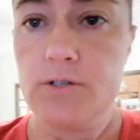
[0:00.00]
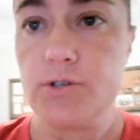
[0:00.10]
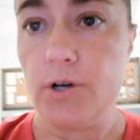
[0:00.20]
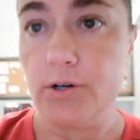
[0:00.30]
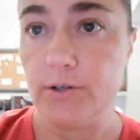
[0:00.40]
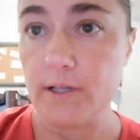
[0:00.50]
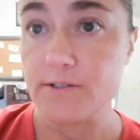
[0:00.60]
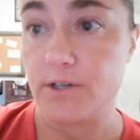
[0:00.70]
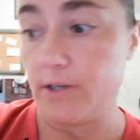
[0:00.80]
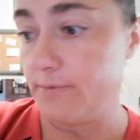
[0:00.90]
So
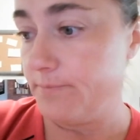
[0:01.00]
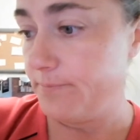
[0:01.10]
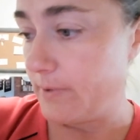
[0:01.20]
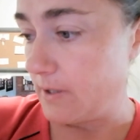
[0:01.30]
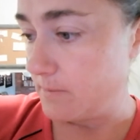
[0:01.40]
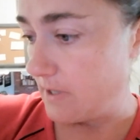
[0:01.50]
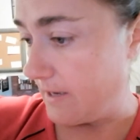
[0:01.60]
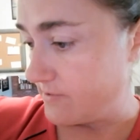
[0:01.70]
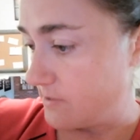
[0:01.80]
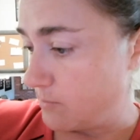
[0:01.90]
that's good. But I'm going to
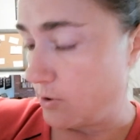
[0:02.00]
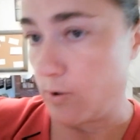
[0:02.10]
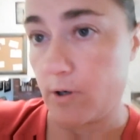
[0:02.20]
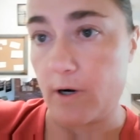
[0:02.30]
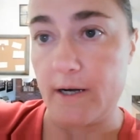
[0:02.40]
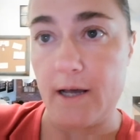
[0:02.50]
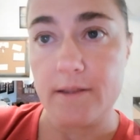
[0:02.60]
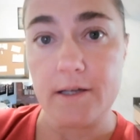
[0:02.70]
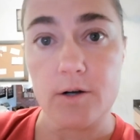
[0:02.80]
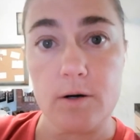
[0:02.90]
have some real quick right now
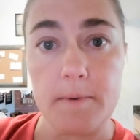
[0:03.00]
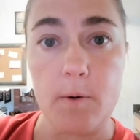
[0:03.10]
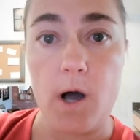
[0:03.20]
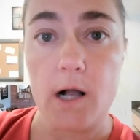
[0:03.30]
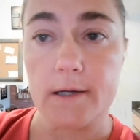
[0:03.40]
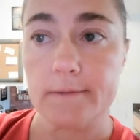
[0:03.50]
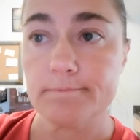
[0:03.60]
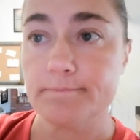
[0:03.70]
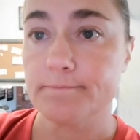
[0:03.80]
and then go on my walk.